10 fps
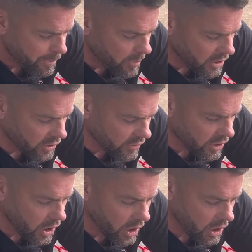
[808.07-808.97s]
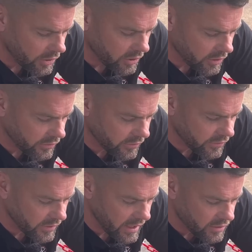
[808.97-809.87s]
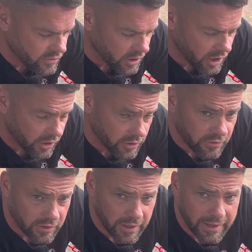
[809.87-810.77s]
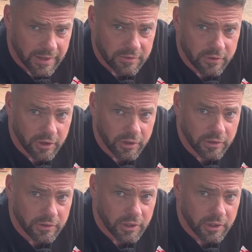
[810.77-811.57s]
Because of the hardness, the extra hardness of that cast iron,